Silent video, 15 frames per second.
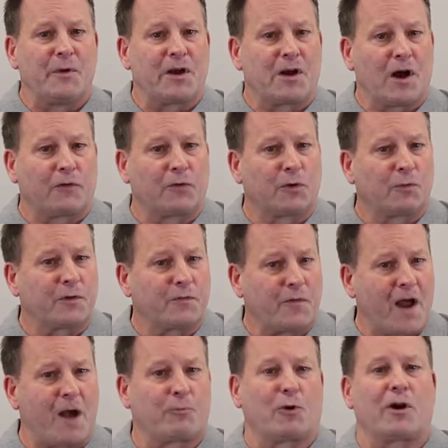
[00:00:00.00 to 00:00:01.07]
be covered with
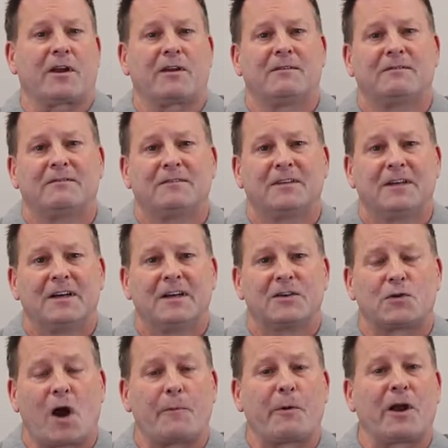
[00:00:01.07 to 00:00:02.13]
fabric.
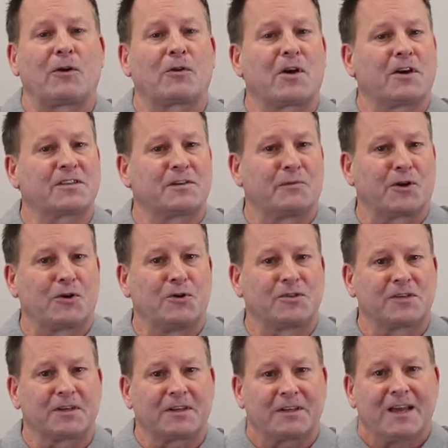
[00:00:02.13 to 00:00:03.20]
Tripanel Custom
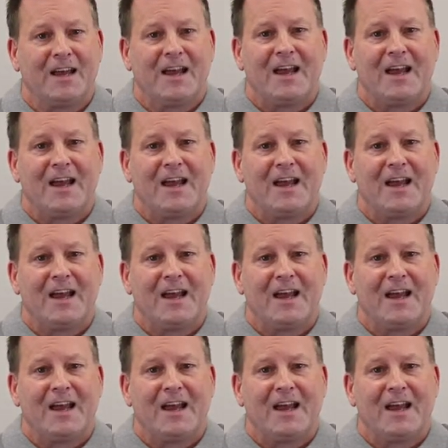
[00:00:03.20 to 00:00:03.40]
Acoustic